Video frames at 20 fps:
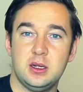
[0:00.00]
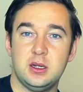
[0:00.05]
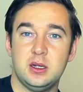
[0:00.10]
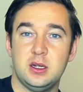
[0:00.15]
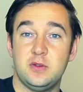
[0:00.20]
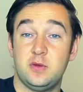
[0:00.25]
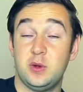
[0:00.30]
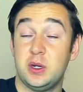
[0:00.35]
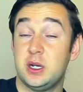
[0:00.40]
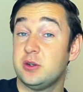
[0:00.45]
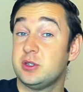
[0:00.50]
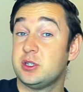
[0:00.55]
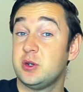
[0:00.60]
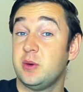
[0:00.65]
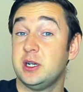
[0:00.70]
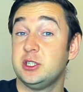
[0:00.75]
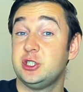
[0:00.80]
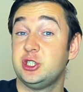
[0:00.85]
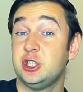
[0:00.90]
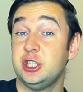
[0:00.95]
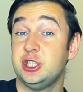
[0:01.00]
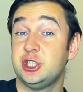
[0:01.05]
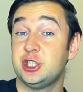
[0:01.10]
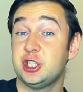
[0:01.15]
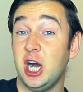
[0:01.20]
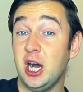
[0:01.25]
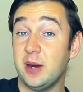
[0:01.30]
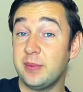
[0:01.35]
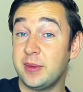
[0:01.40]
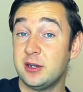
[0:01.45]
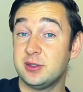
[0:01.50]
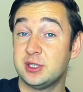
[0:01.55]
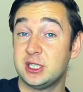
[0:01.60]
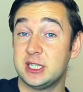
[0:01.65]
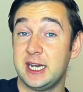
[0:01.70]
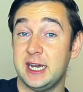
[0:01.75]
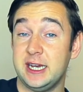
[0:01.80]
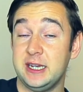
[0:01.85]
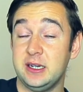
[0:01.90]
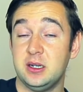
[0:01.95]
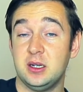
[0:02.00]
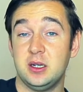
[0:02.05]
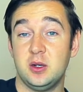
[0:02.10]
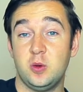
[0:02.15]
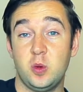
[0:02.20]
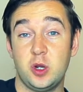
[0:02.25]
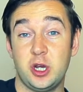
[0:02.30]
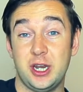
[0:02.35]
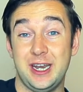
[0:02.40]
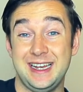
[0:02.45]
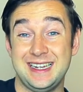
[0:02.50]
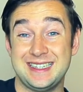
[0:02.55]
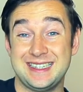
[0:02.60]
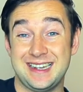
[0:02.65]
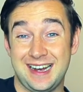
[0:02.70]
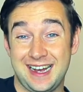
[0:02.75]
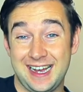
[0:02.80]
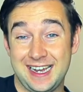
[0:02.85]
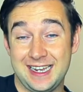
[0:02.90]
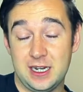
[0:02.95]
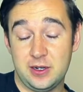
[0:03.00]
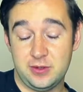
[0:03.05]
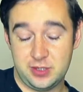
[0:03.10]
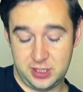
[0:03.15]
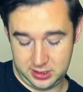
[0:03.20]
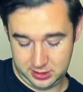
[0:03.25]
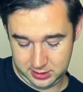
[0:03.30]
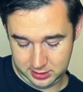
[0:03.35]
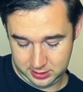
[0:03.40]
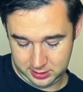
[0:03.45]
If we go to our G sharp note again, we're going to hit our A note.